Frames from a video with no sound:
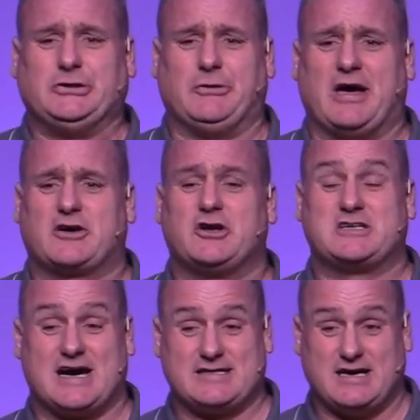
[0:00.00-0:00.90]
You know, I could have
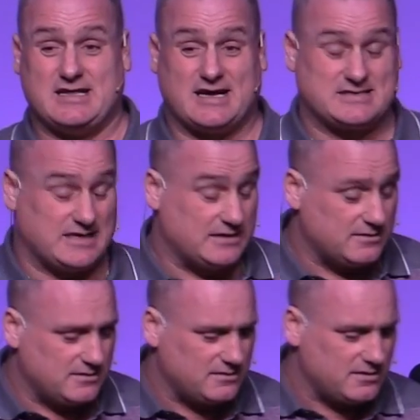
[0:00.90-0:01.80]
died there that day.
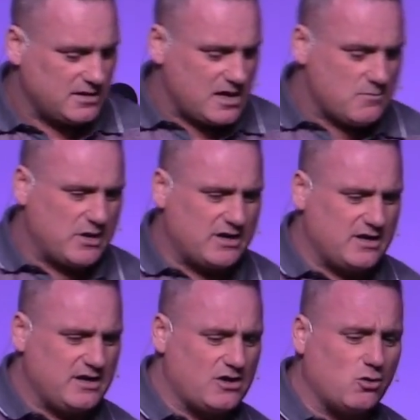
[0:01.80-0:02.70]
But
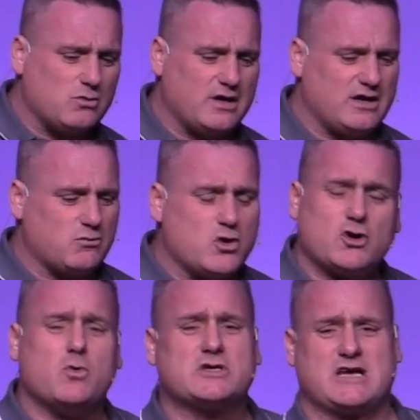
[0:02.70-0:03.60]
it wasn't
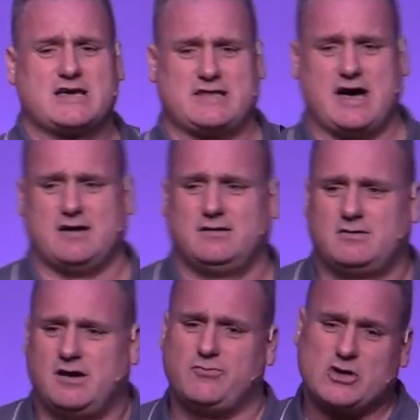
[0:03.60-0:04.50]
always like that.
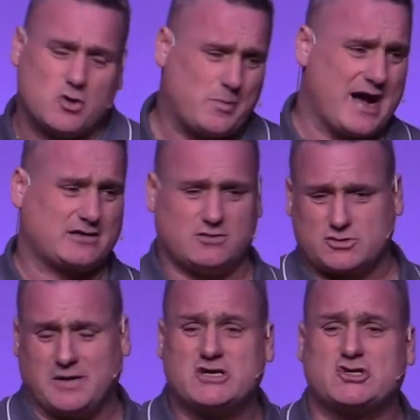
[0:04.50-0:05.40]
If we go back down
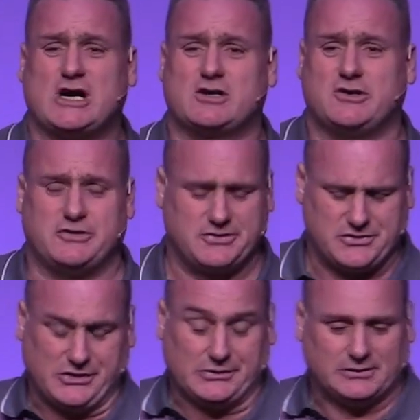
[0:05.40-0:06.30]
to my childhood,
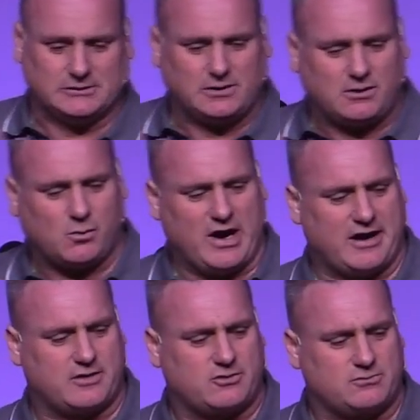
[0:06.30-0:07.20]

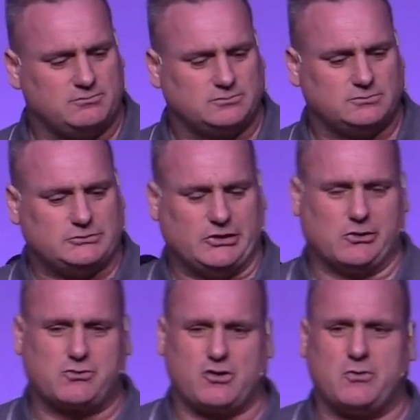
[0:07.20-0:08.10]
where, you
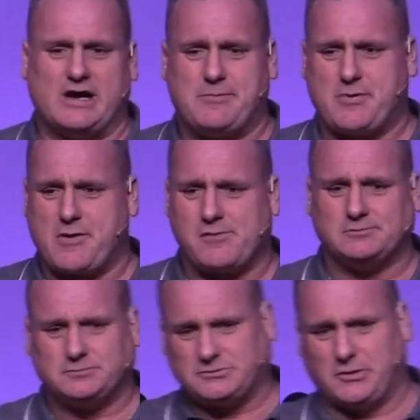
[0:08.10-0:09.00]
know, growing up,
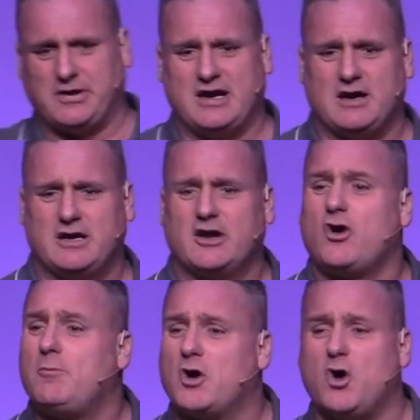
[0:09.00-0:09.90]
you know, in a
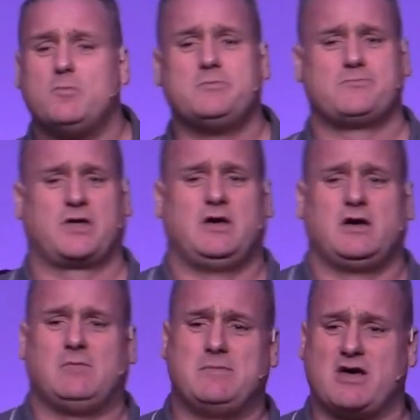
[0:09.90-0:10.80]
normal home,
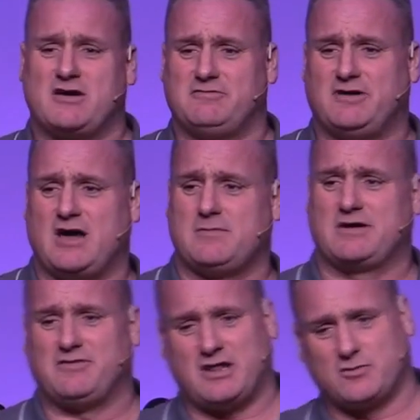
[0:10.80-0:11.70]
my mother and father,
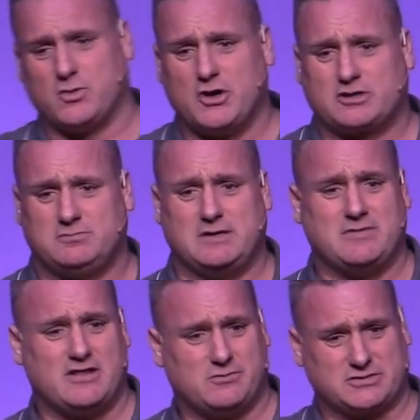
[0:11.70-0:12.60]
my father worked, my
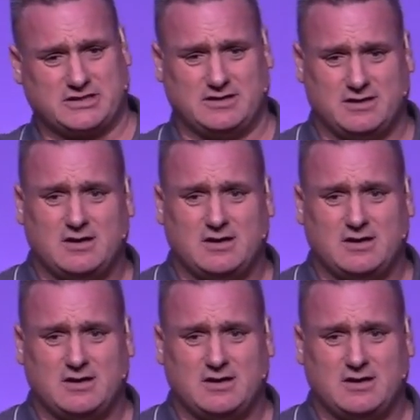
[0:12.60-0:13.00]
mother was